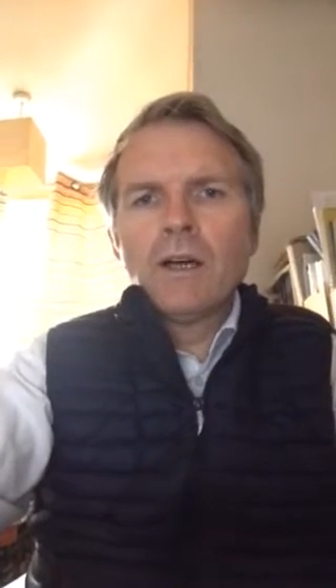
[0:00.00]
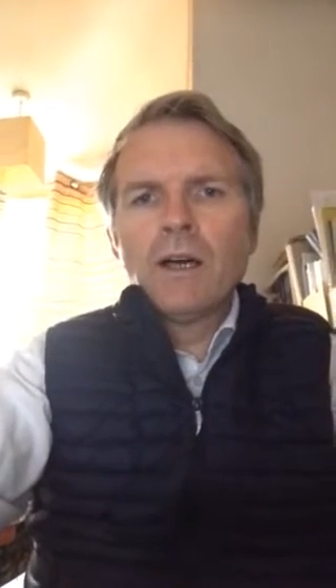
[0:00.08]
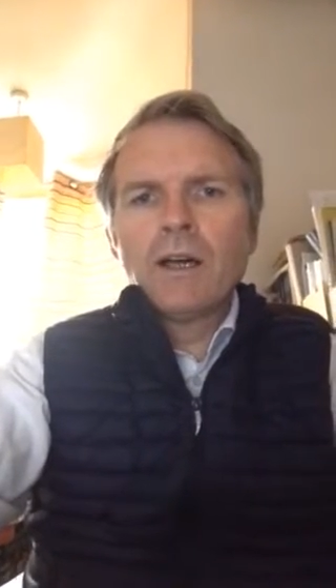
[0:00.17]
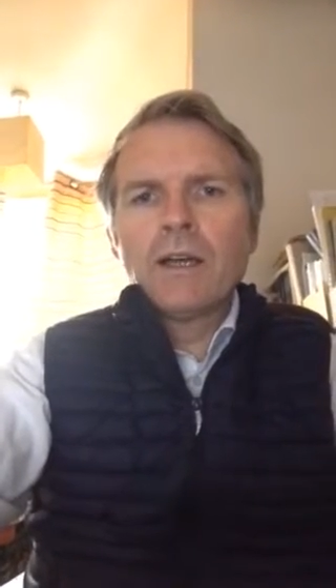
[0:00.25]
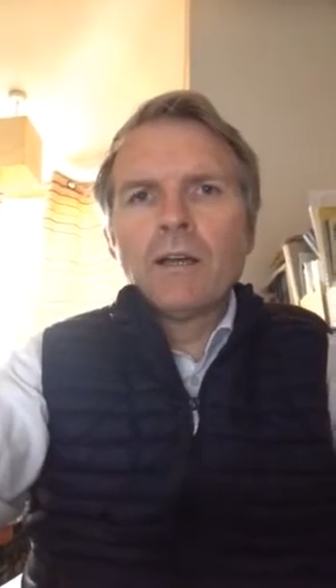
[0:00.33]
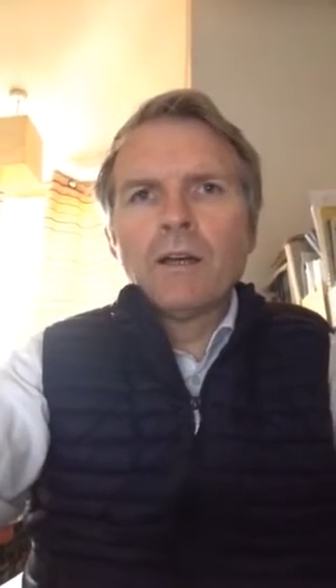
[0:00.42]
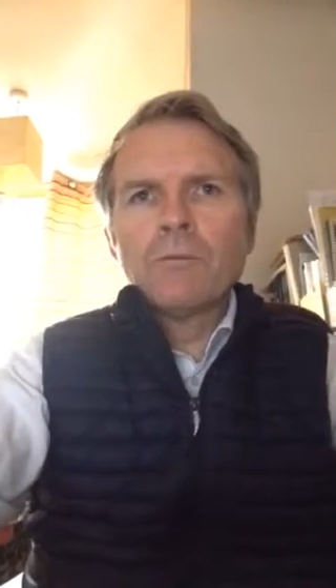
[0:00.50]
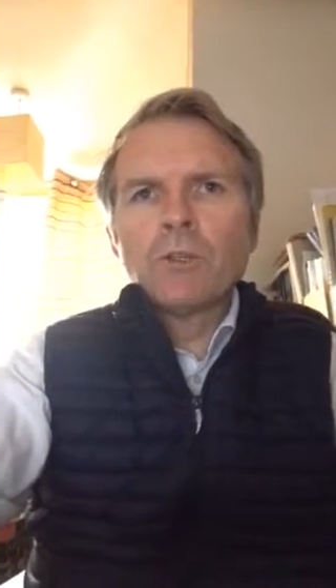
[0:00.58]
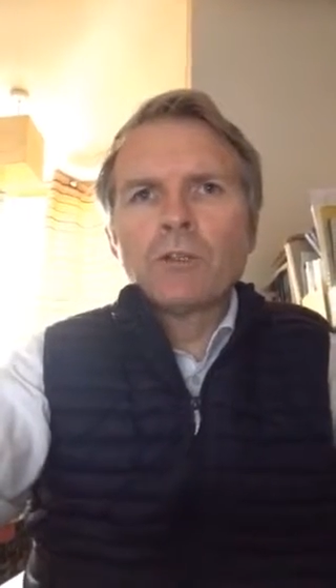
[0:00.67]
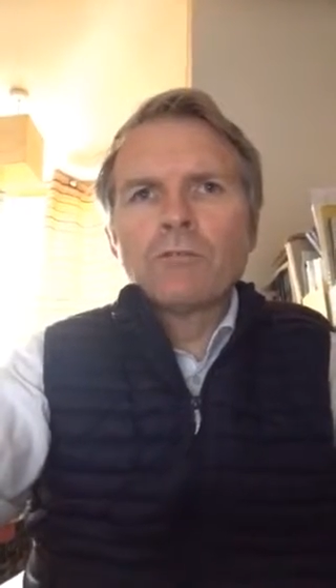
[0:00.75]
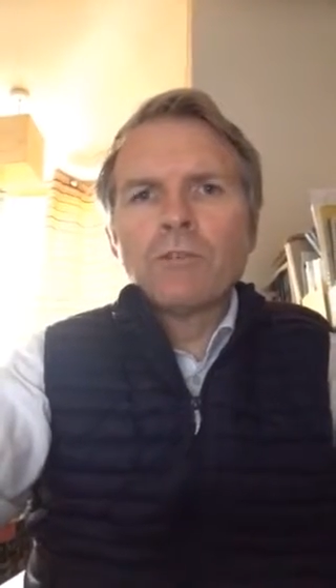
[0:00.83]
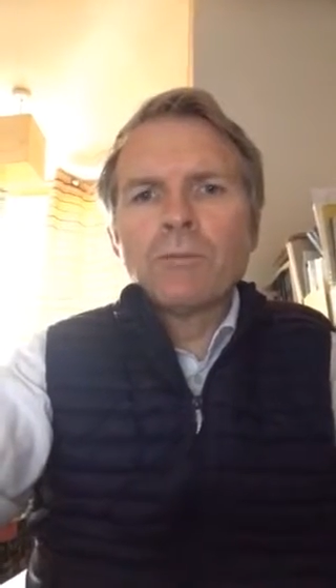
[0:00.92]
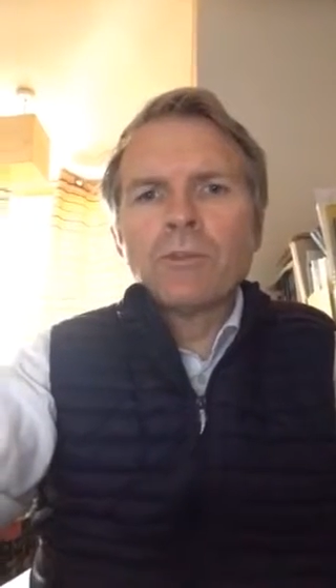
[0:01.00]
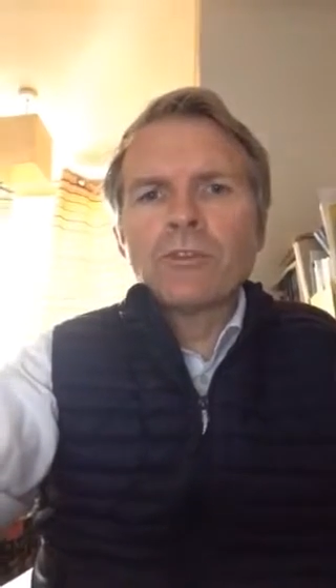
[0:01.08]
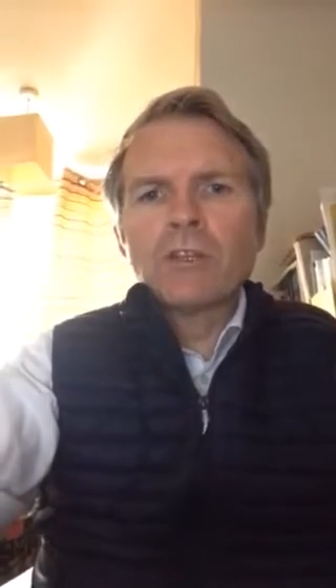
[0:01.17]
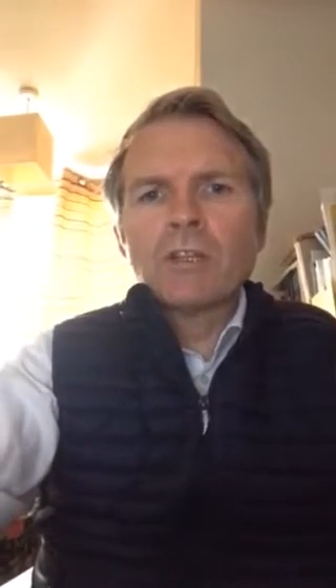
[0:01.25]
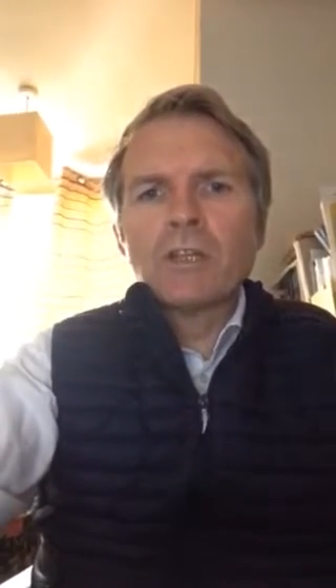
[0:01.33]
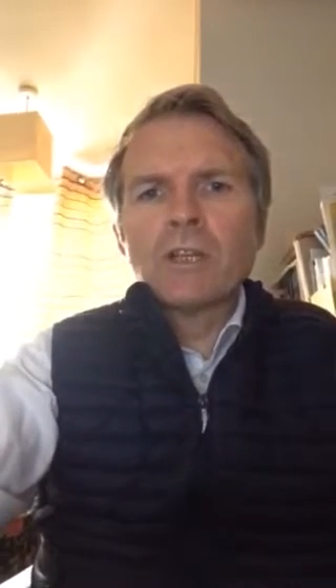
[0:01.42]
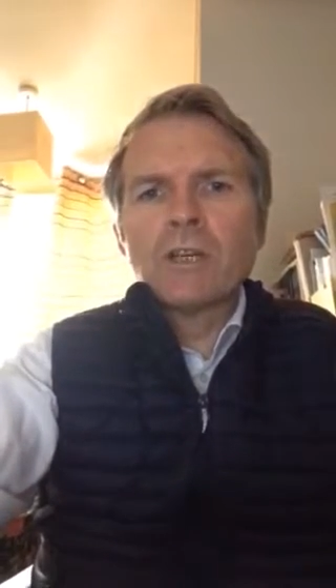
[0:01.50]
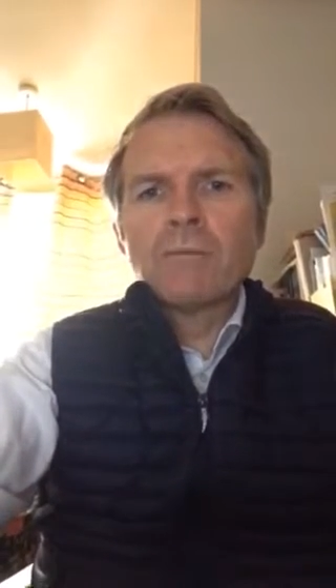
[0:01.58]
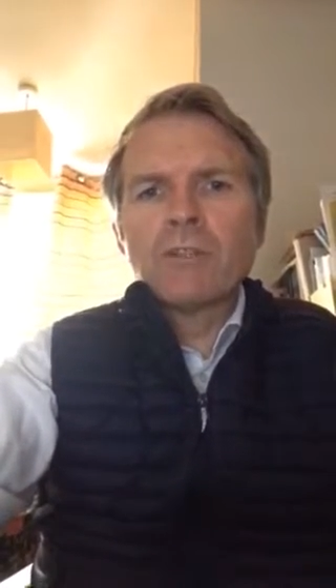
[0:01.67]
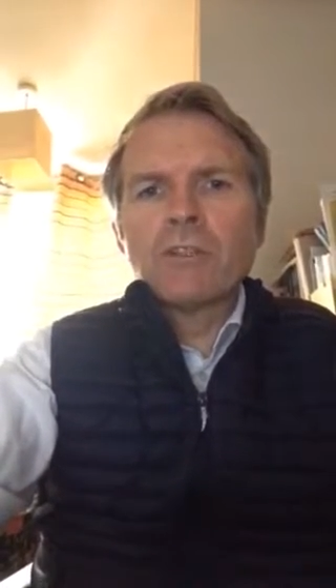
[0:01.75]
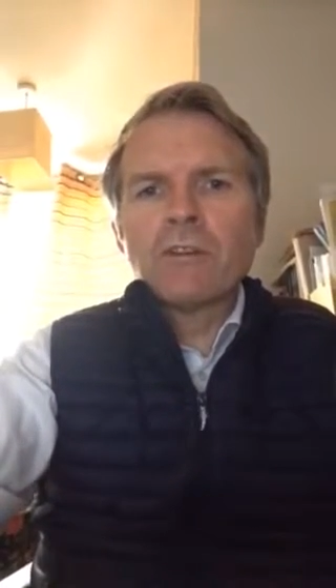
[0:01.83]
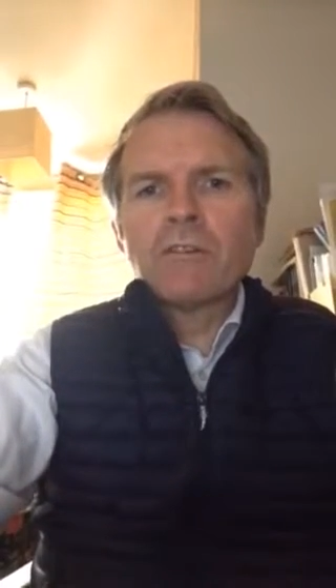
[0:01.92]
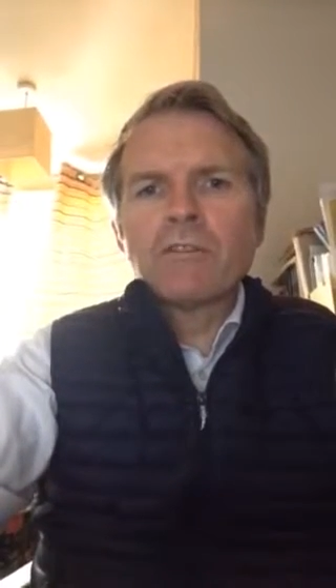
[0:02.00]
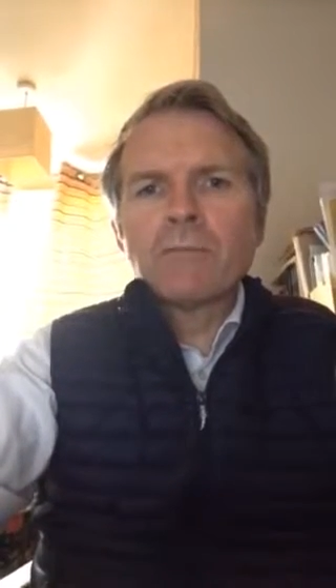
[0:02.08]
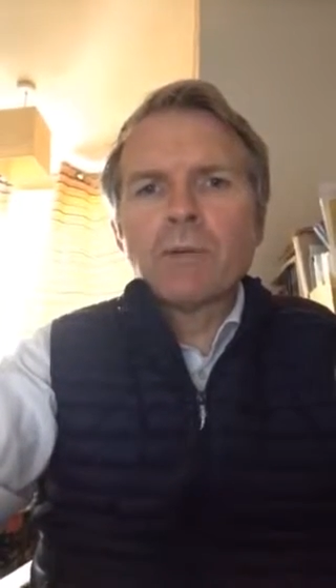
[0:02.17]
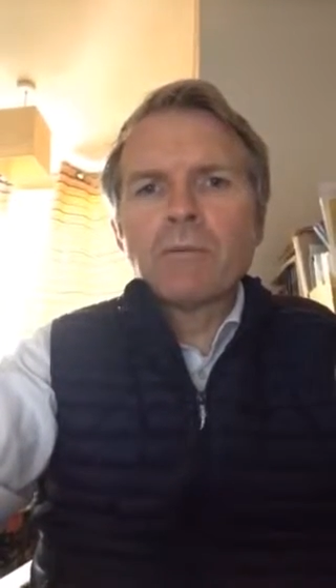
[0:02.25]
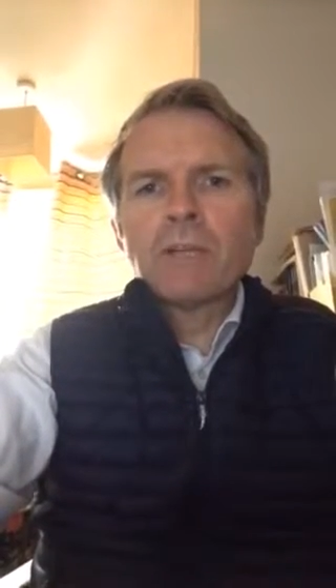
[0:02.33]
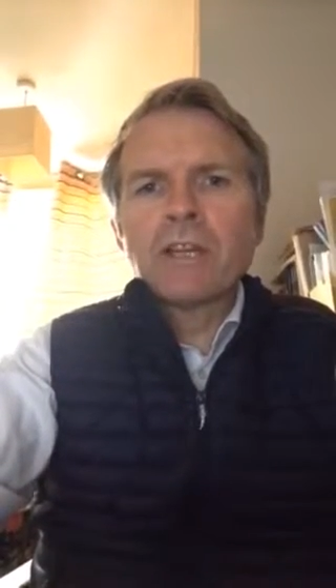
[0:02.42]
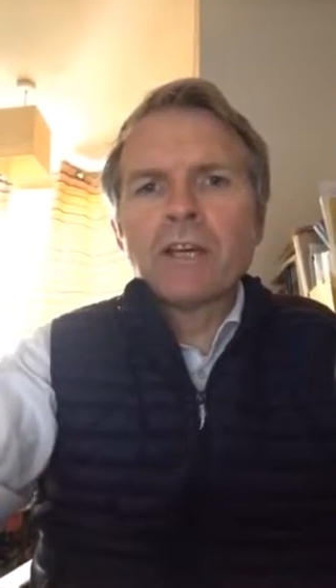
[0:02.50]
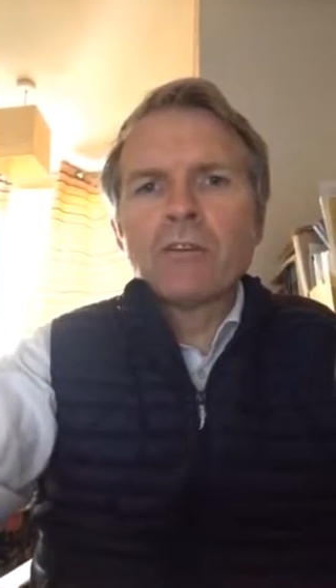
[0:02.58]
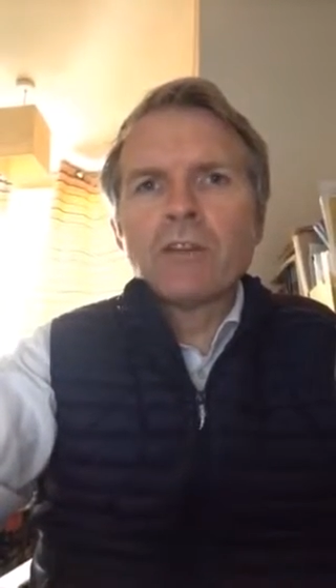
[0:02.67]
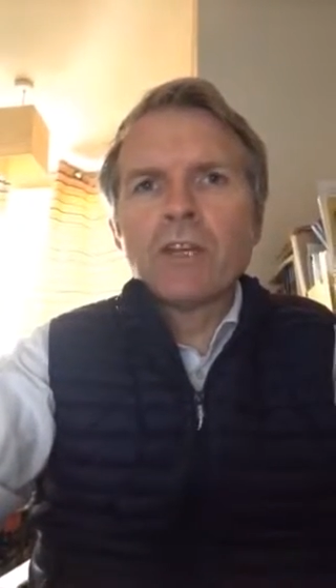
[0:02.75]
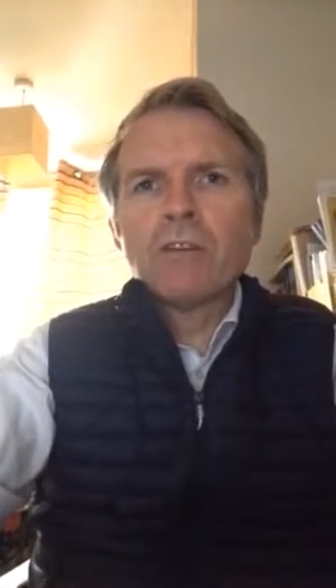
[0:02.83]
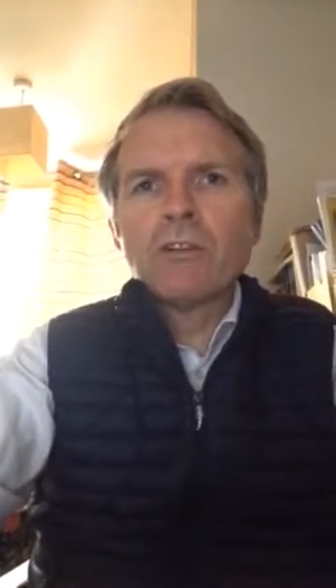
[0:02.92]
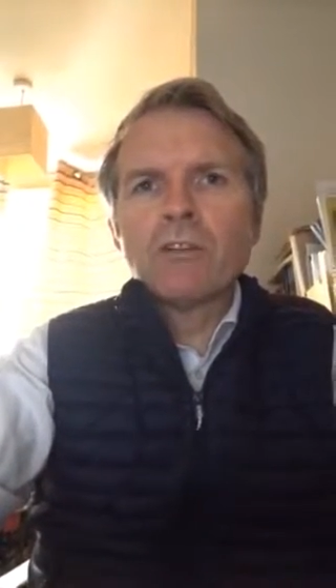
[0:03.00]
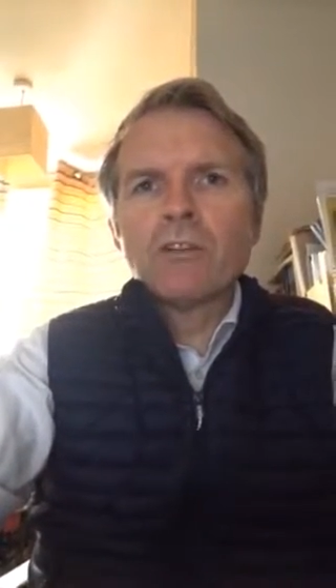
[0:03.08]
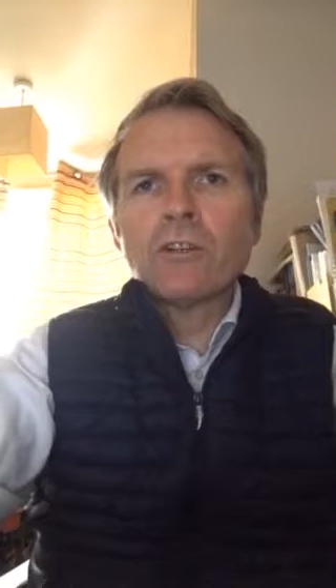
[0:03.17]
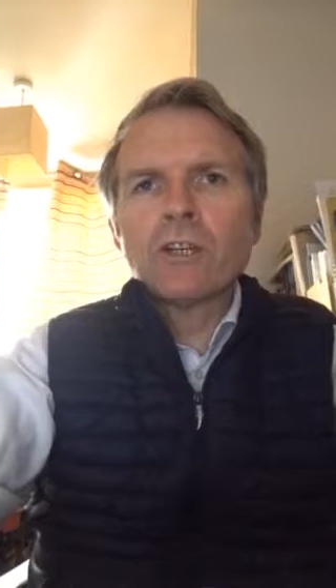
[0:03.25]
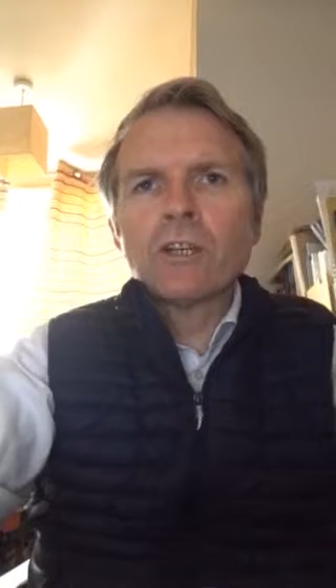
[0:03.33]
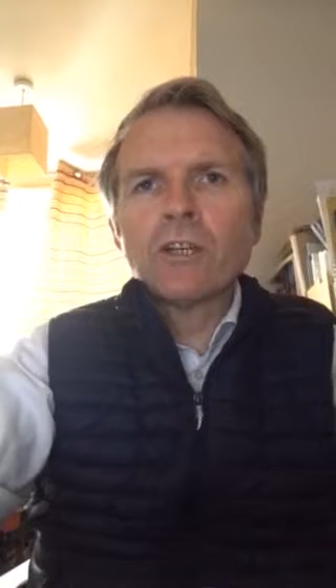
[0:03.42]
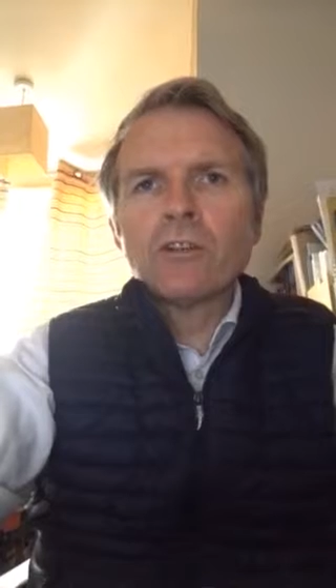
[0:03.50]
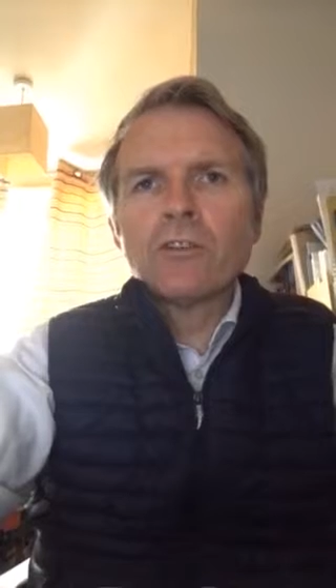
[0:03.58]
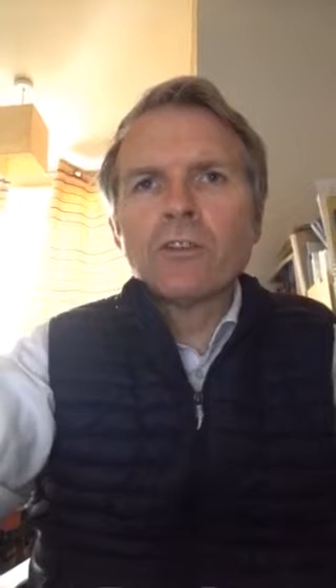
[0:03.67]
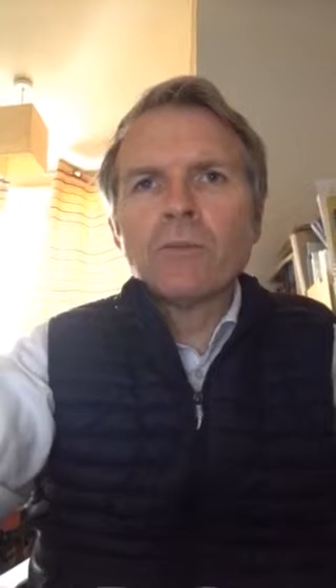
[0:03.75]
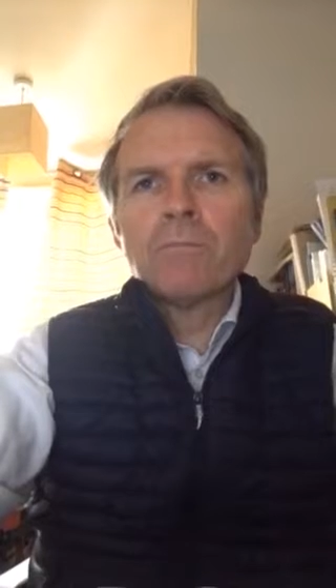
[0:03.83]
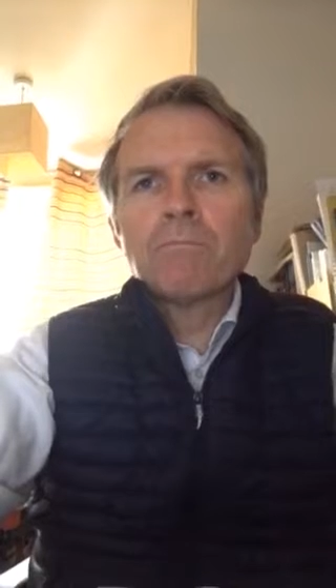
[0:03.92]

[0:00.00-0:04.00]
Hi, I'm Dr Rupert Suckling. I'm the Director of Public Health here in Doncaster.